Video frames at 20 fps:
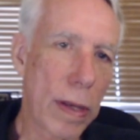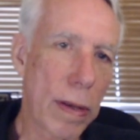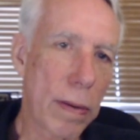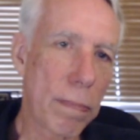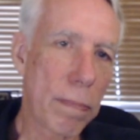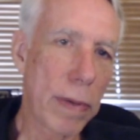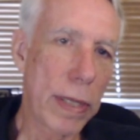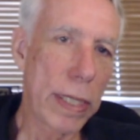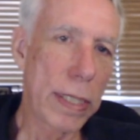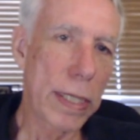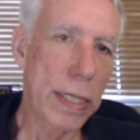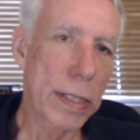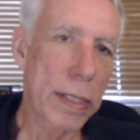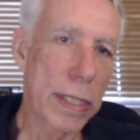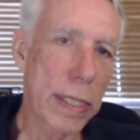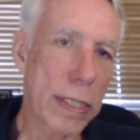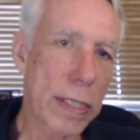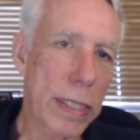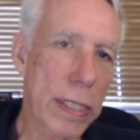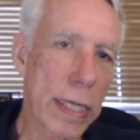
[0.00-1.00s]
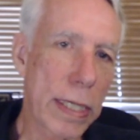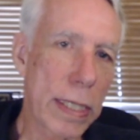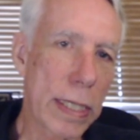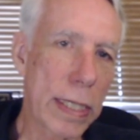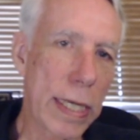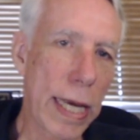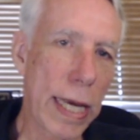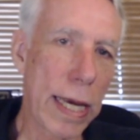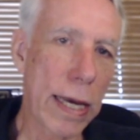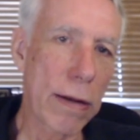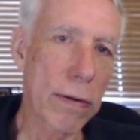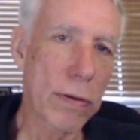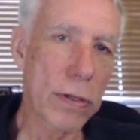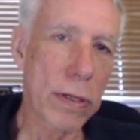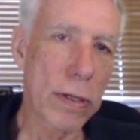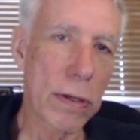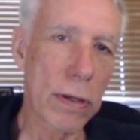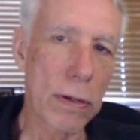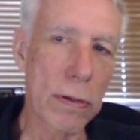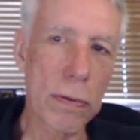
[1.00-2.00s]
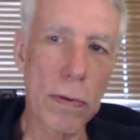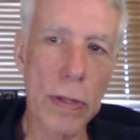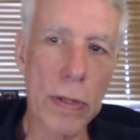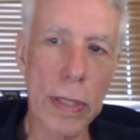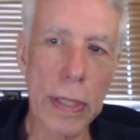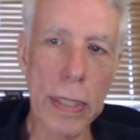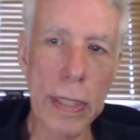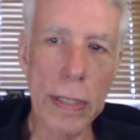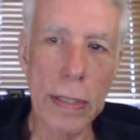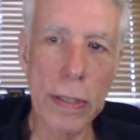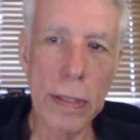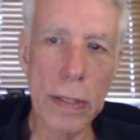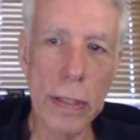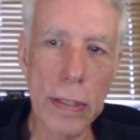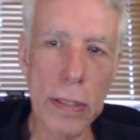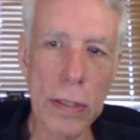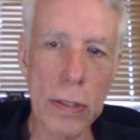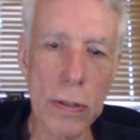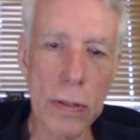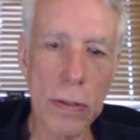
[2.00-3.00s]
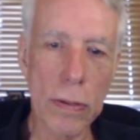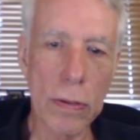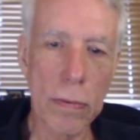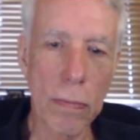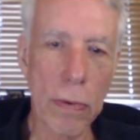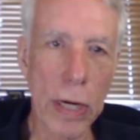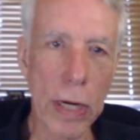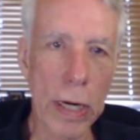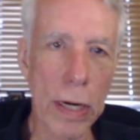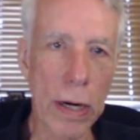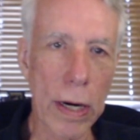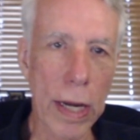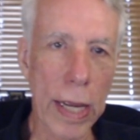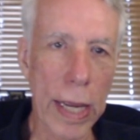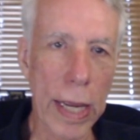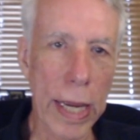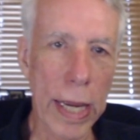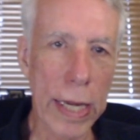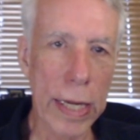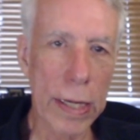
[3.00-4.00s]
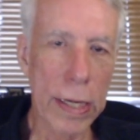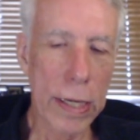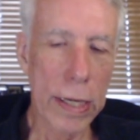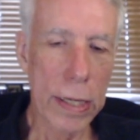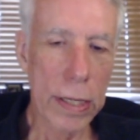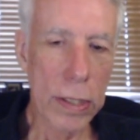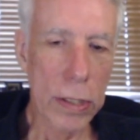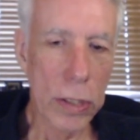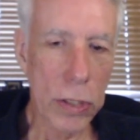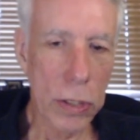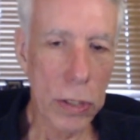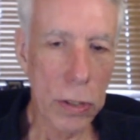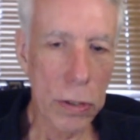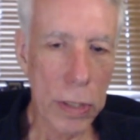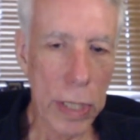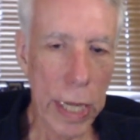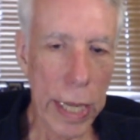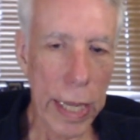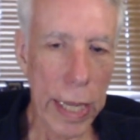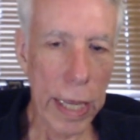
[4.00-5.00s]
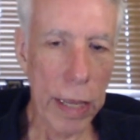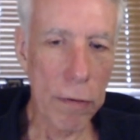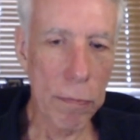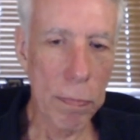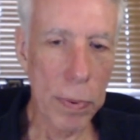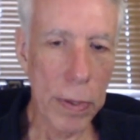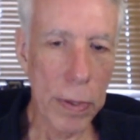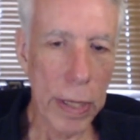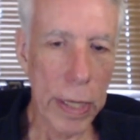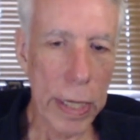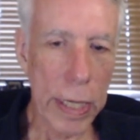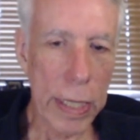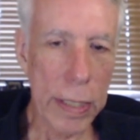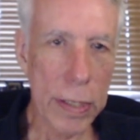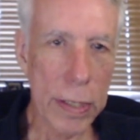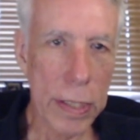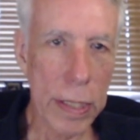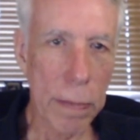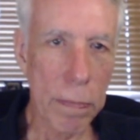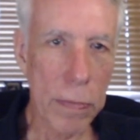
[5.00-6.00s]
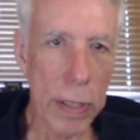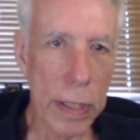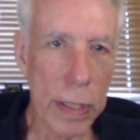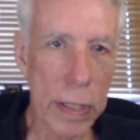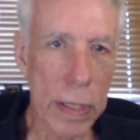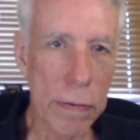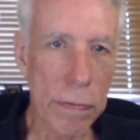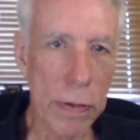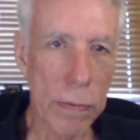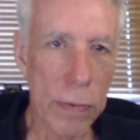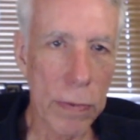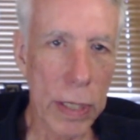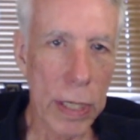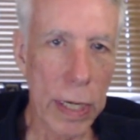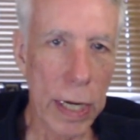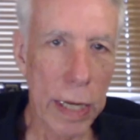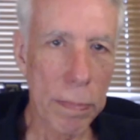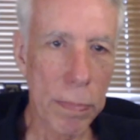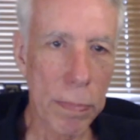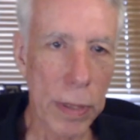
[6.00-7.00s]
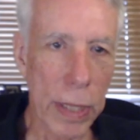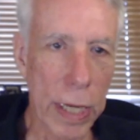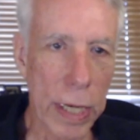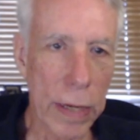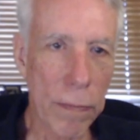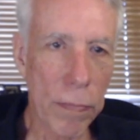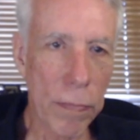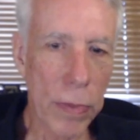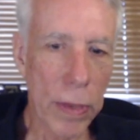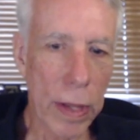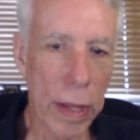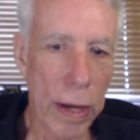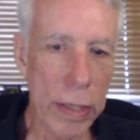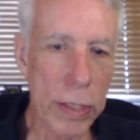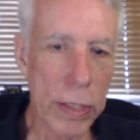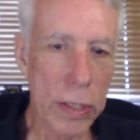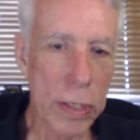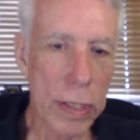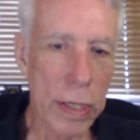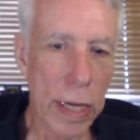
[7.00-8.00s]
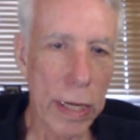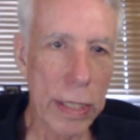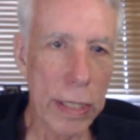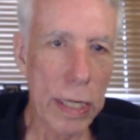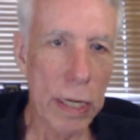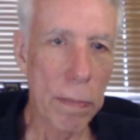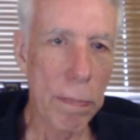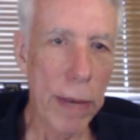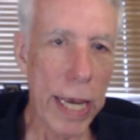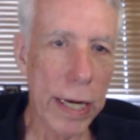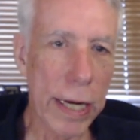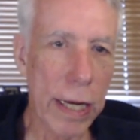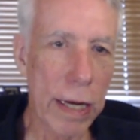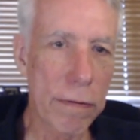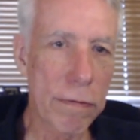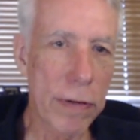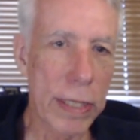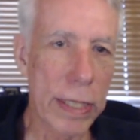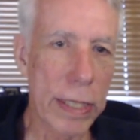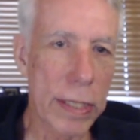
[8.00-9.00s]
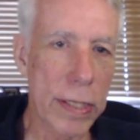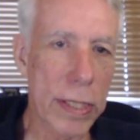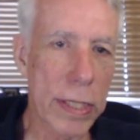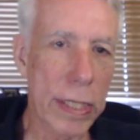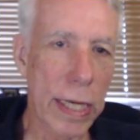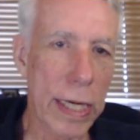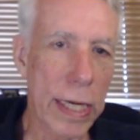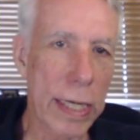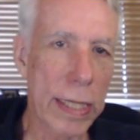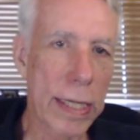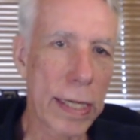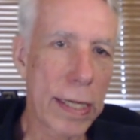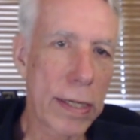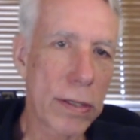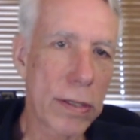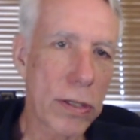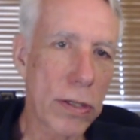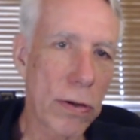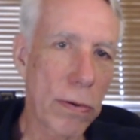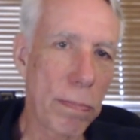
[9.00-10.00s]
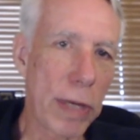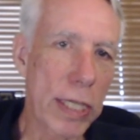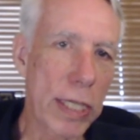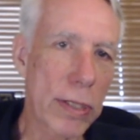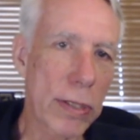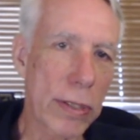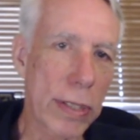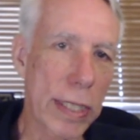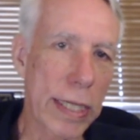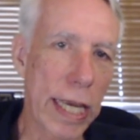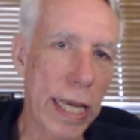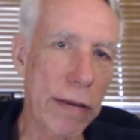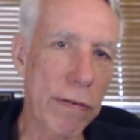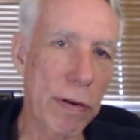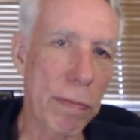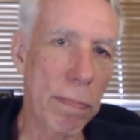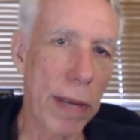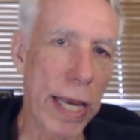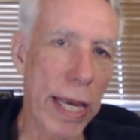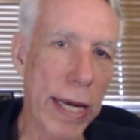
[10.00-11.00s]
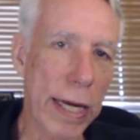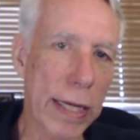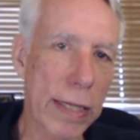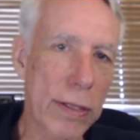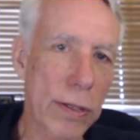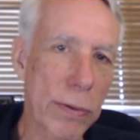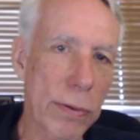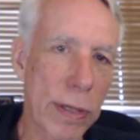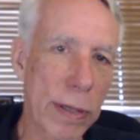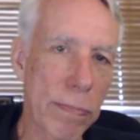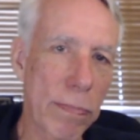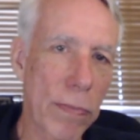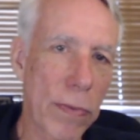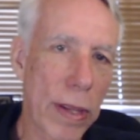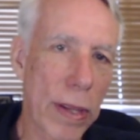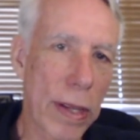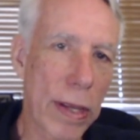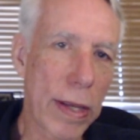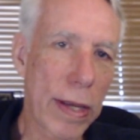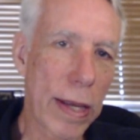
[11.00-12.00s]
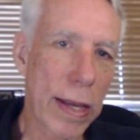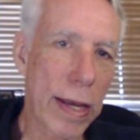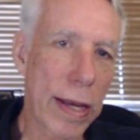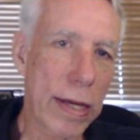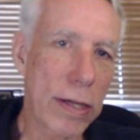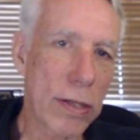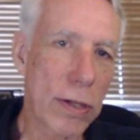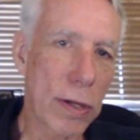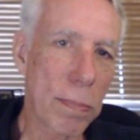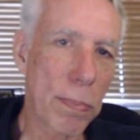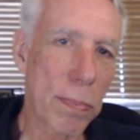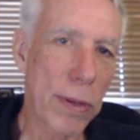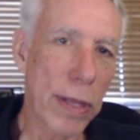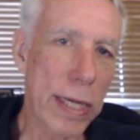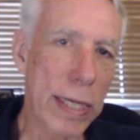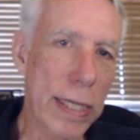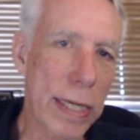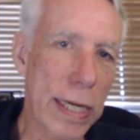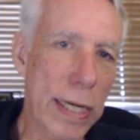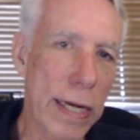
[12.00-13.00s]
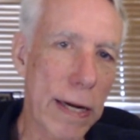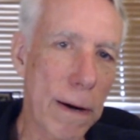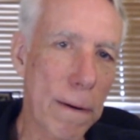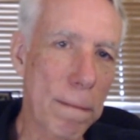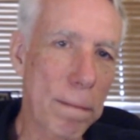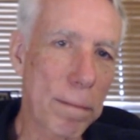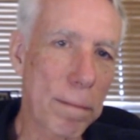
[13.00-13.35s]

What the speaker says: But he just extended down, so this is where I should have played something different. What did I play? I did a back off on this side, so basically gave it back to him. I should have played in here.